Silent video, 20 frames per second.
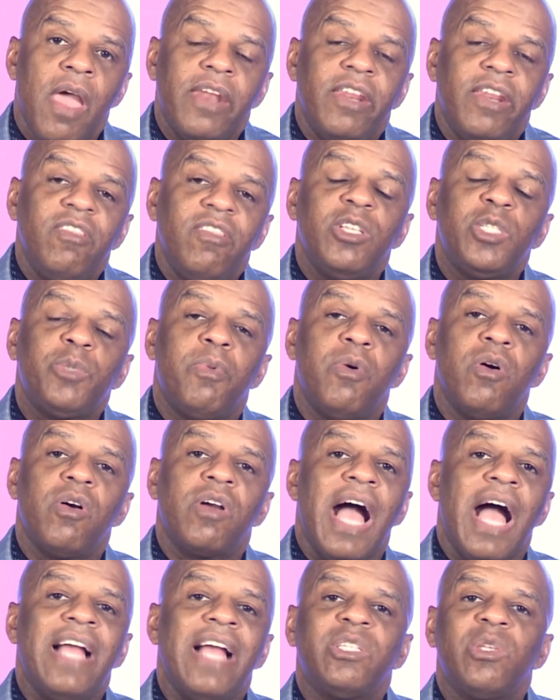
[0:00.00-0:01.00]
And in this
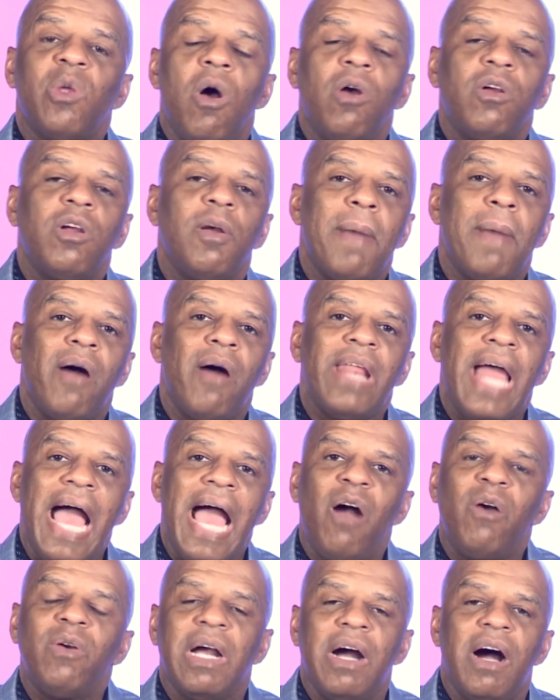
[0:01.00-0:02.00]
book, I talk about
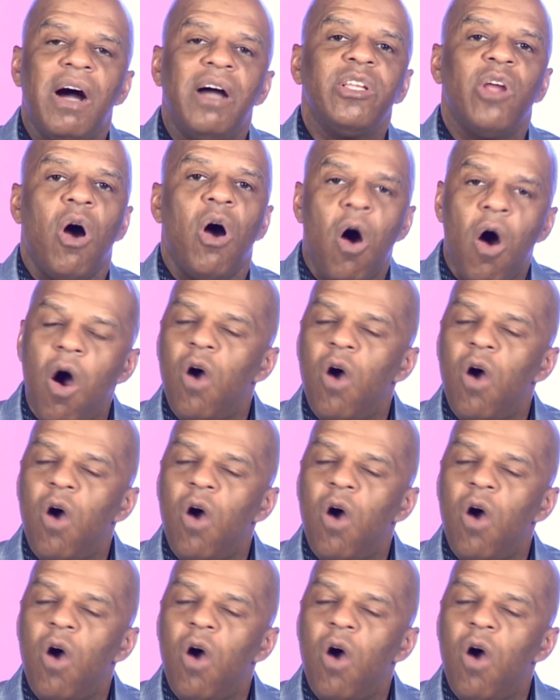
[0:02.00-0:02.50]
how God